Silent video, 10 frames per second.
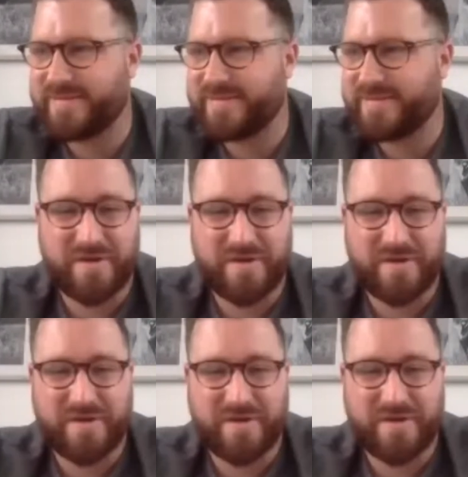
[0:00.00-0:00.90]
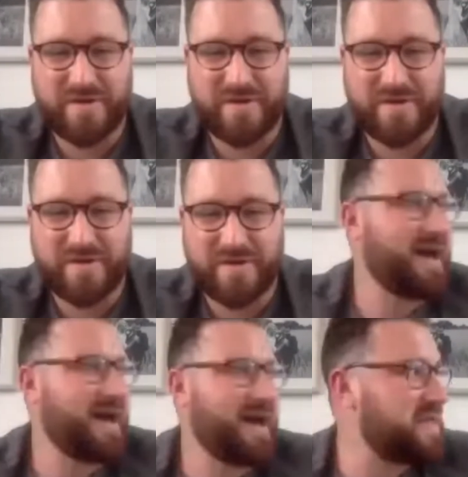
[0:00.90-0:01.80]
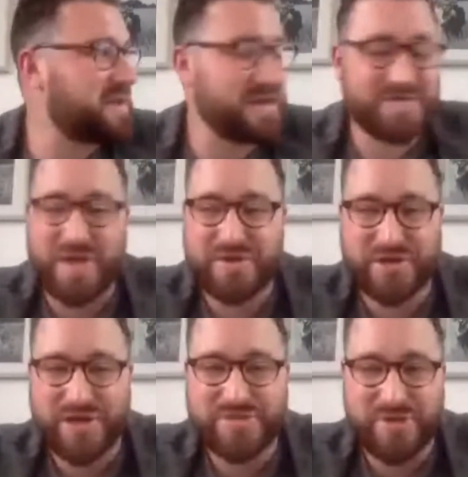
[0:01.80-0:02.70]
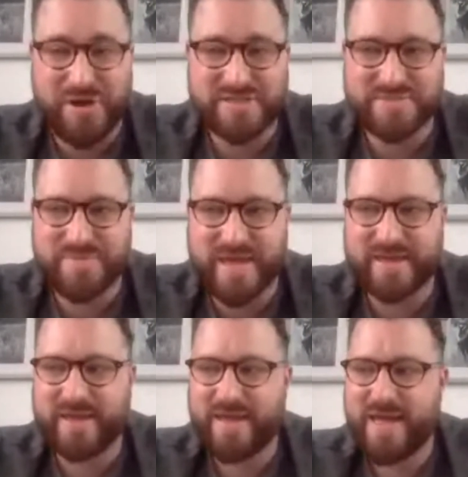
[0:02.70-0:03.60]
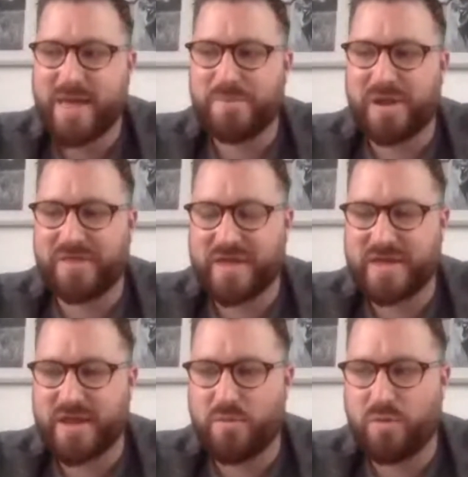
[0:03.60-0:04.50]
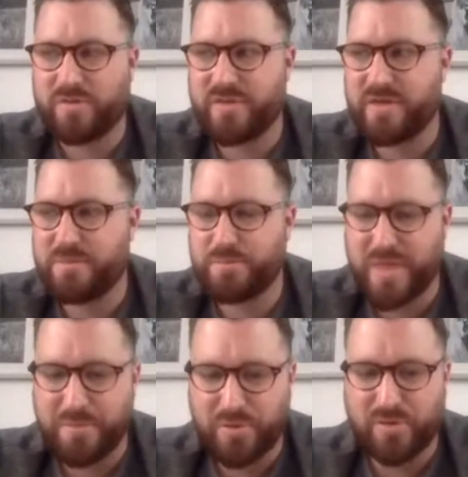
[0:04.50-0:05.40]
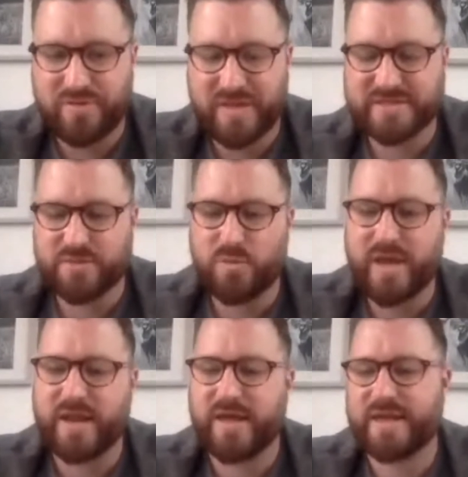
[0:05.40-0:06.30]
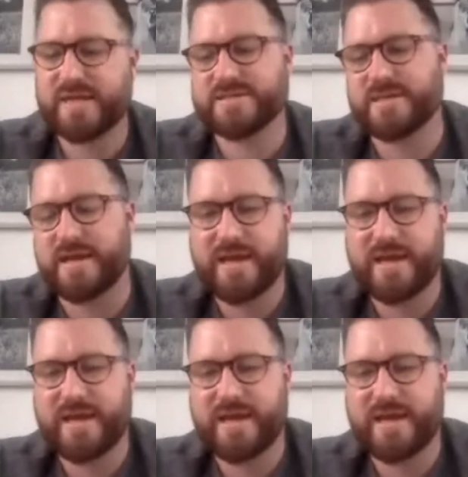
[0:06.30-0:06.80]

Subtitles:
It sounds very, I think, kind of, you know, cutthroat to me. But I think, you know, one of the important things that we learned is that